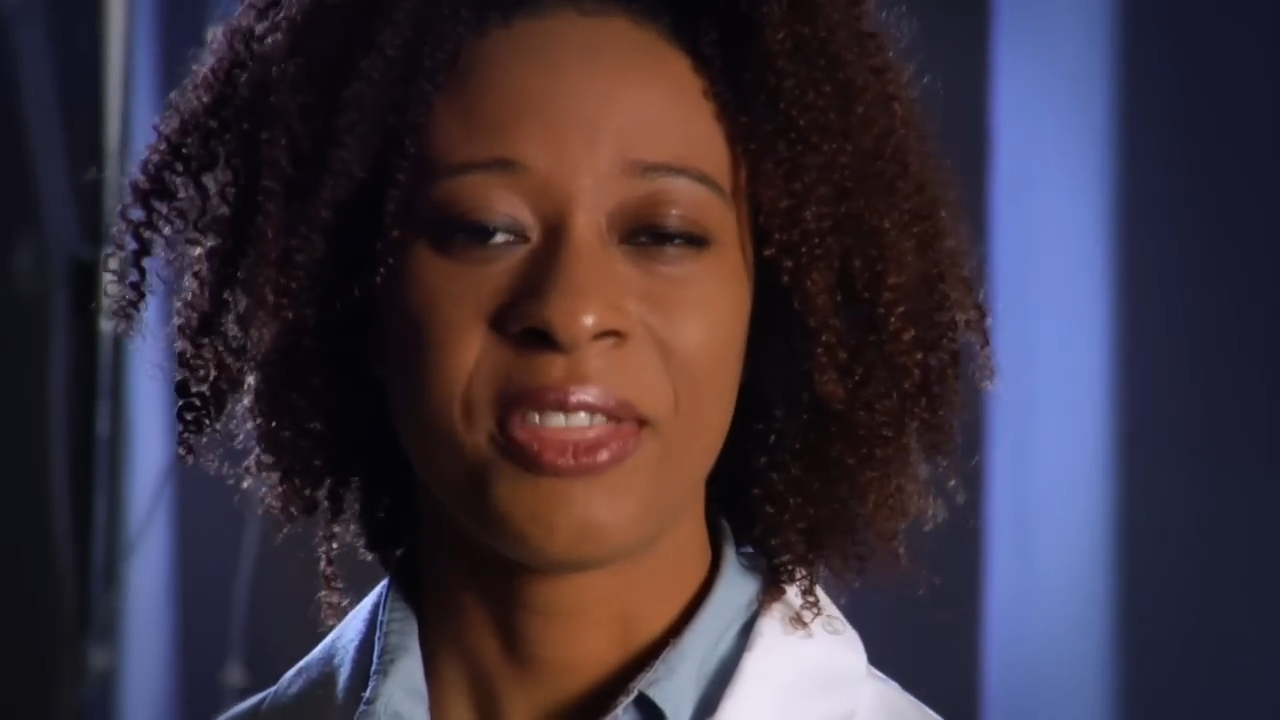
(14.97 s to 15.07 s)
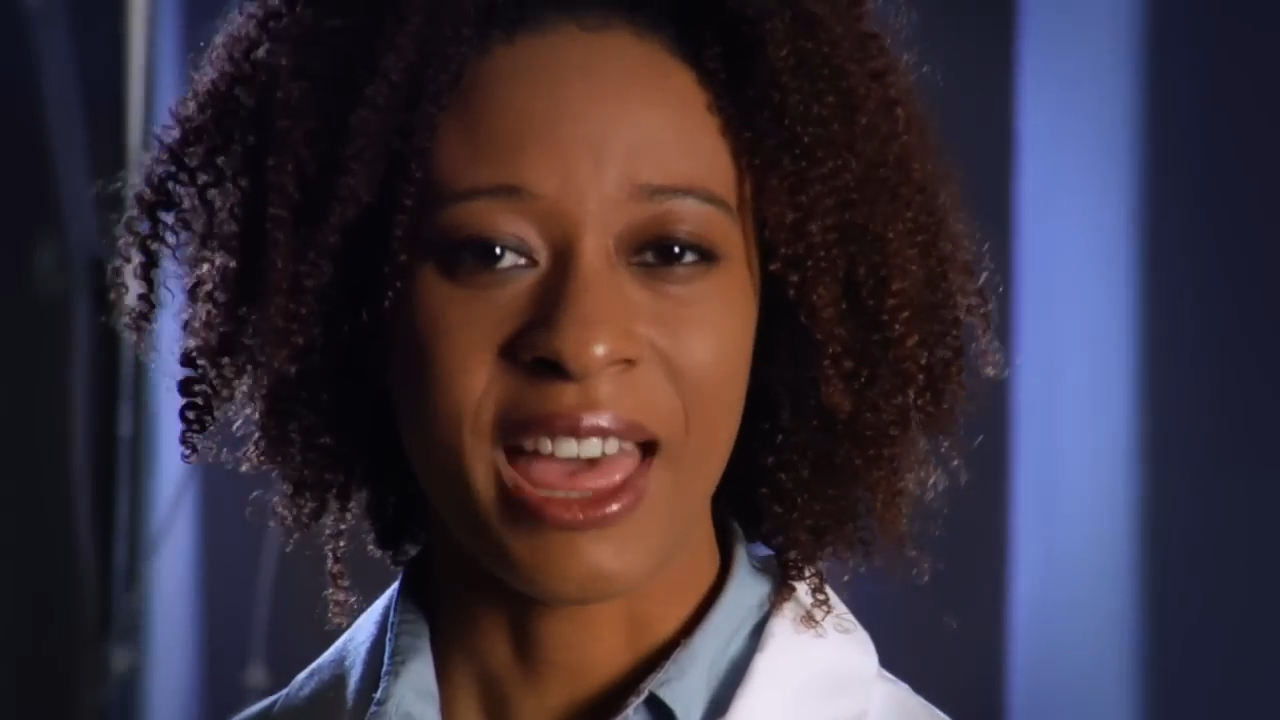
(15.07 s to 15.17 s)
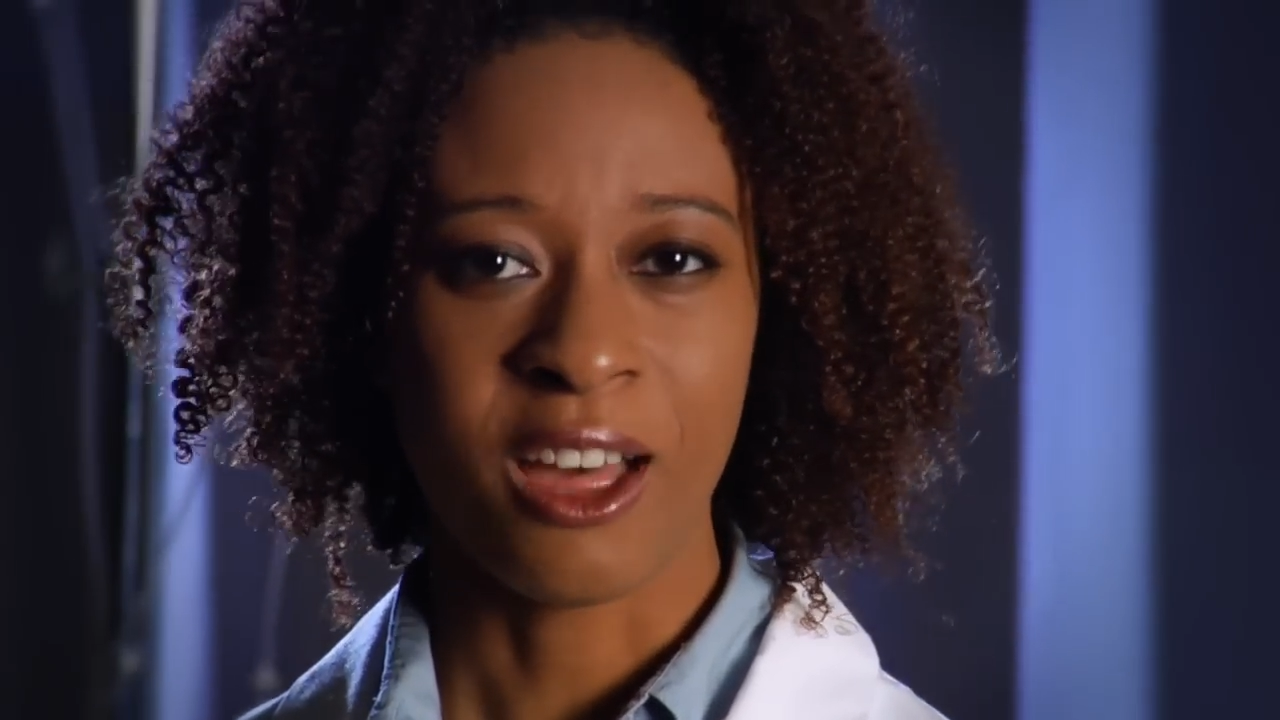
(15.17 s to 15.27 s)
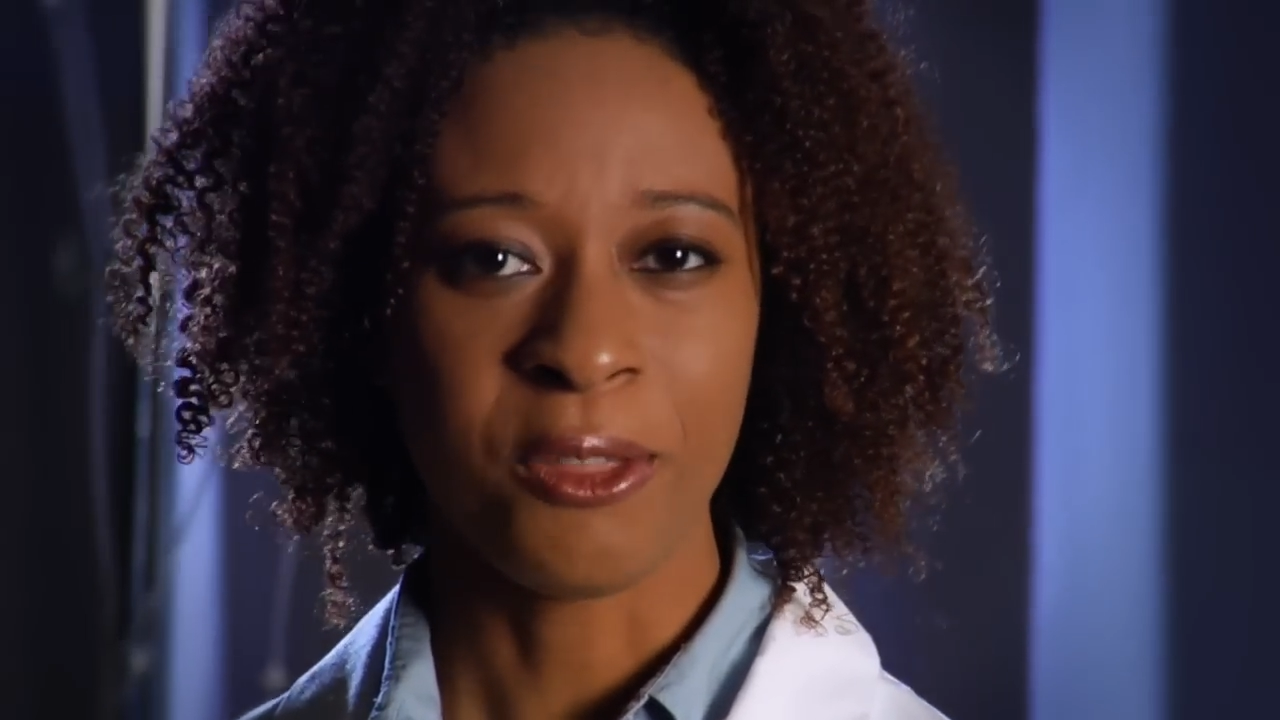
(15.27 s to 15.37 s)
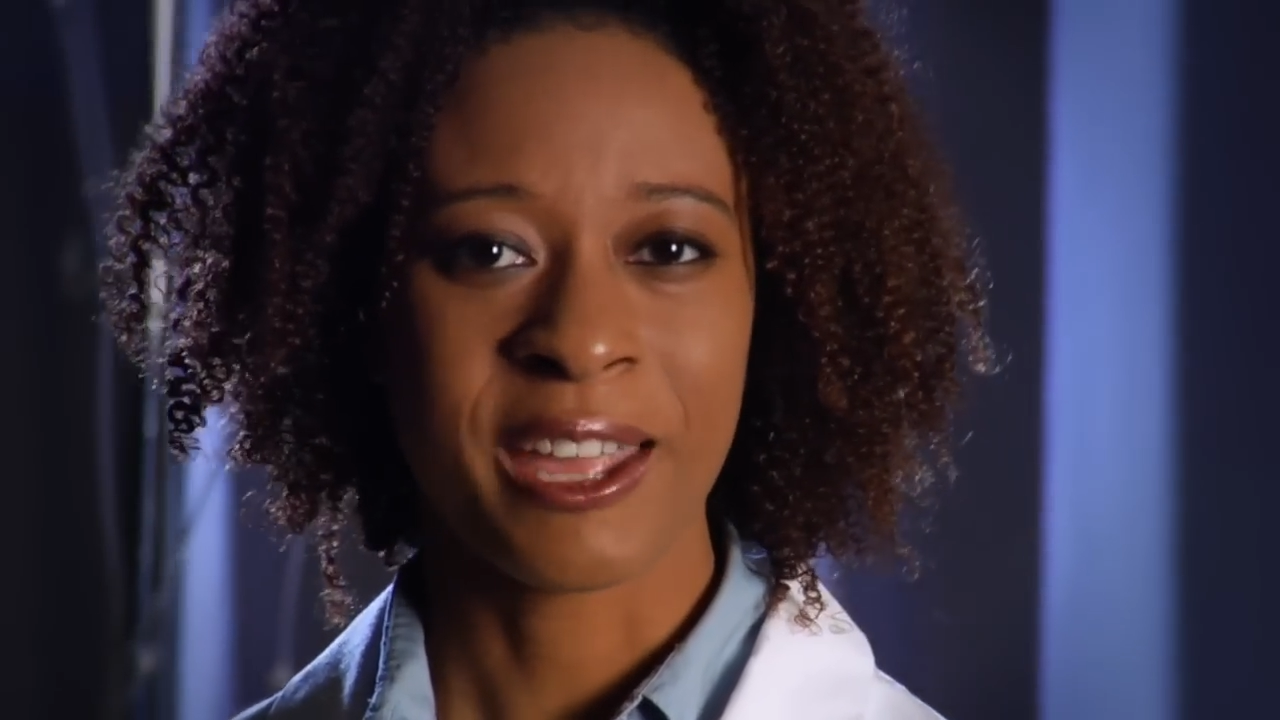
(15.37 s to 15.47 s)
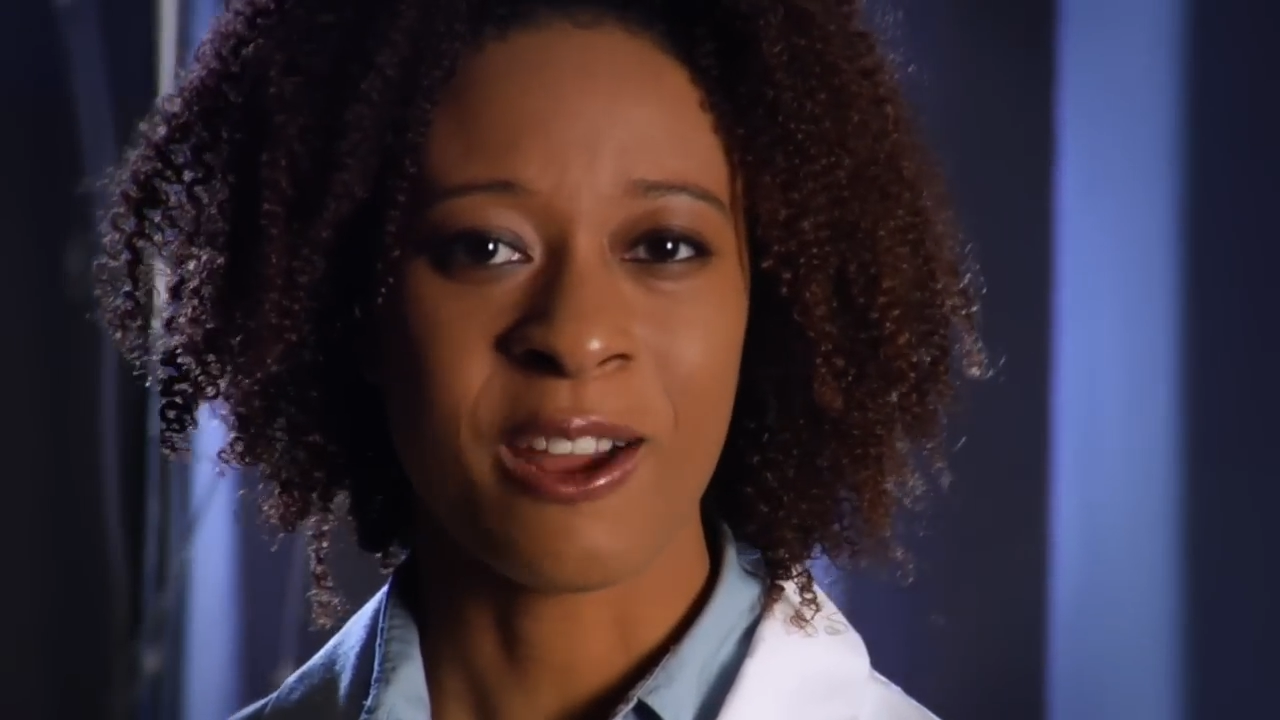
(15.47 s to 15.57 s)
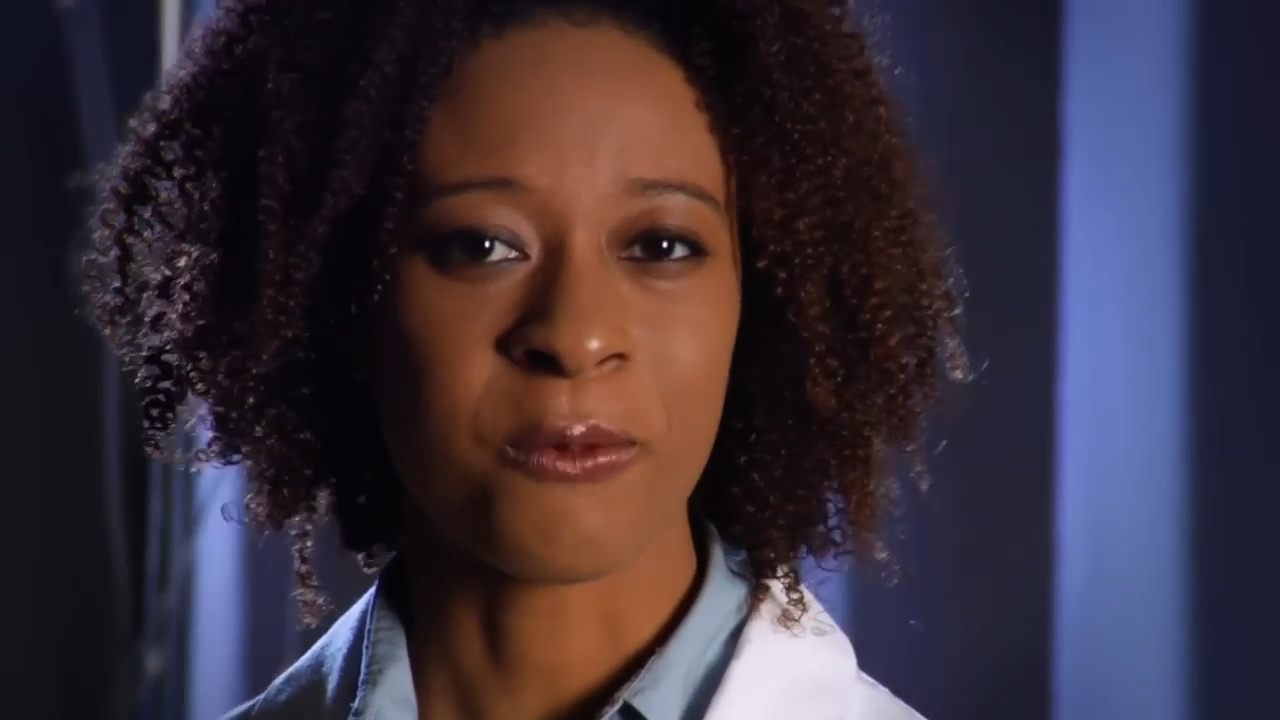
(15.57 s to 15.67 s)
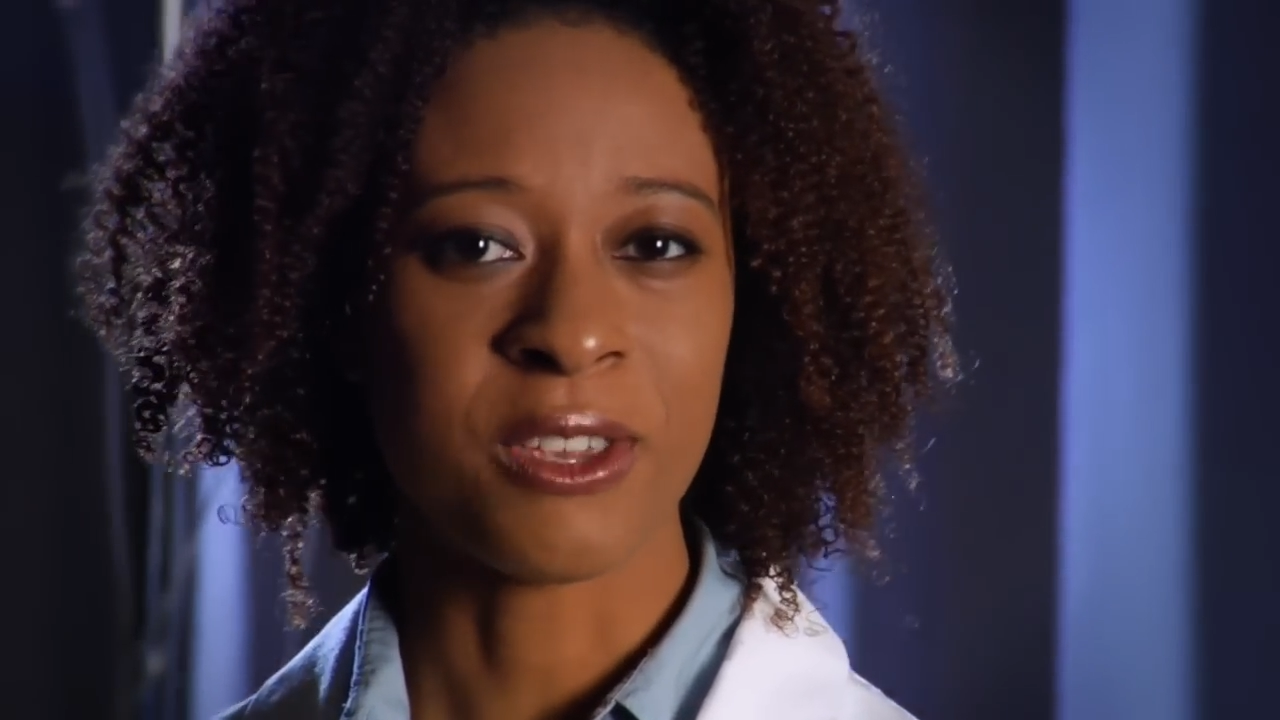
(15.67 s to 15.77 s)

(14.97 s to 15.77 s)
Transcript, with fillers: The healthcare